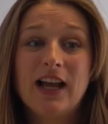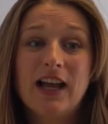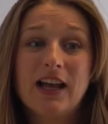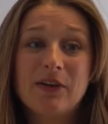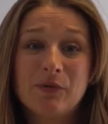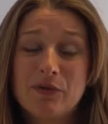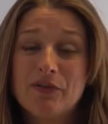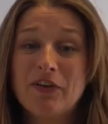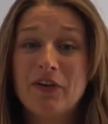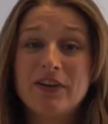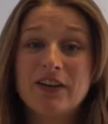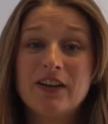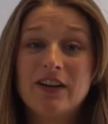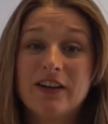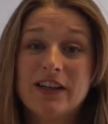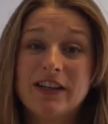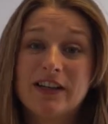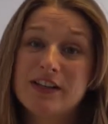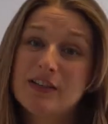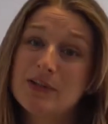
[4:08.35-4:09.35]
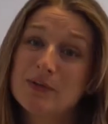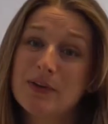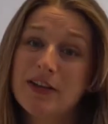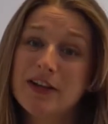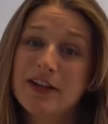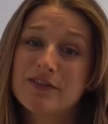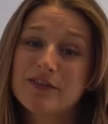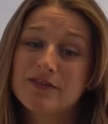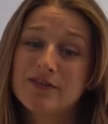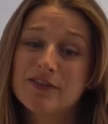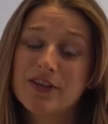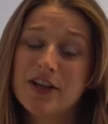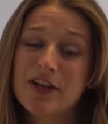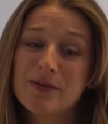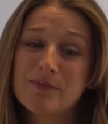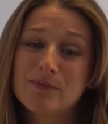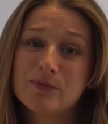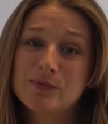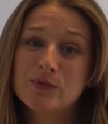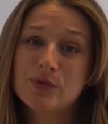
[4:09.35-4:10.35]
And we're very lucky because we have
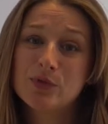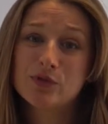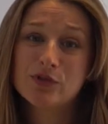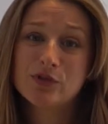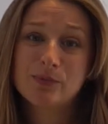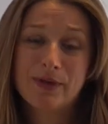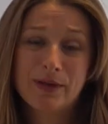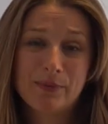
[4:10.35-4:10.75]
Dr.